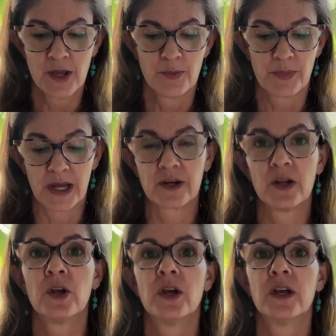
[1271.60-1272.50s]
But
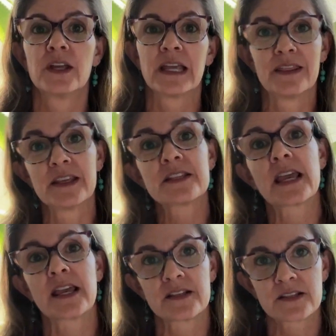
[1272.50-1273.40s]
in this
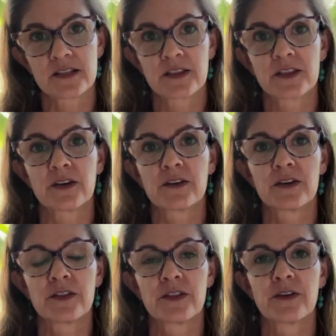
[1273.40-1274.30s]
case, the
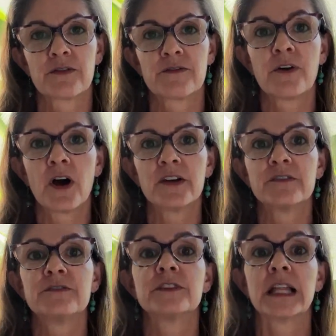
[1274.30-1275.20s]
fawn
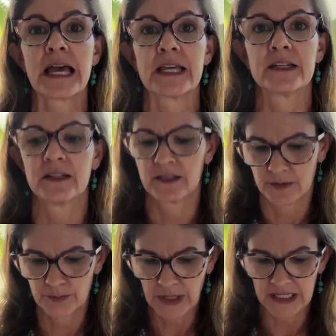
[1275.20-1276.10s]
fled.
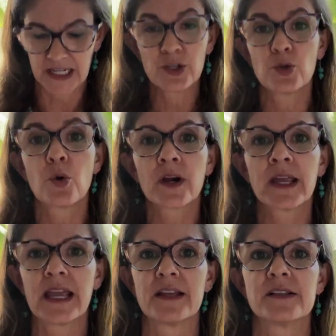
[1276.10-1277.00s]
But in your
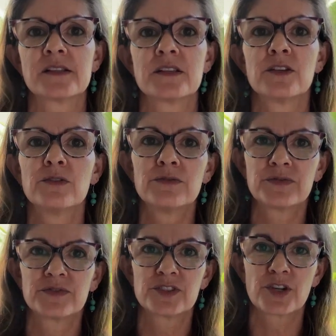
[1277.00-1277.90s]
case, you've
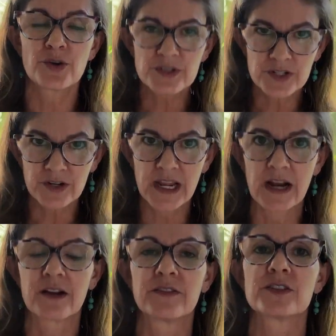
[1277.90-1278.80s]
chosen your
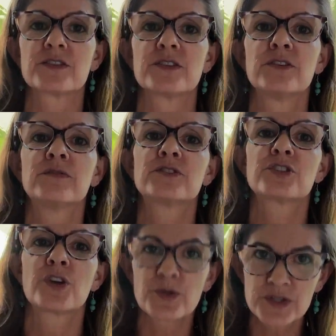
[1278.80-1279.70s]
caregivers. You've
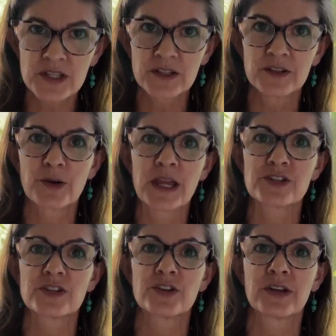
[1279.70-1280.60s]
chosen the
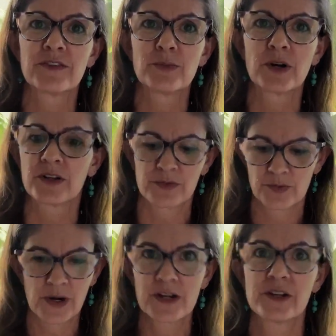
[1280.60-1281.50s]
location you're giving birth.
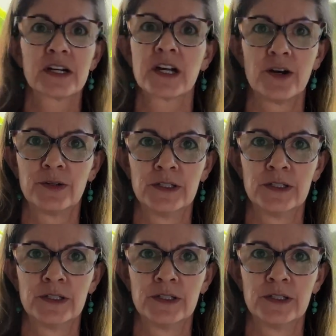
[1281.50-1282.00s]
Where are you going to go?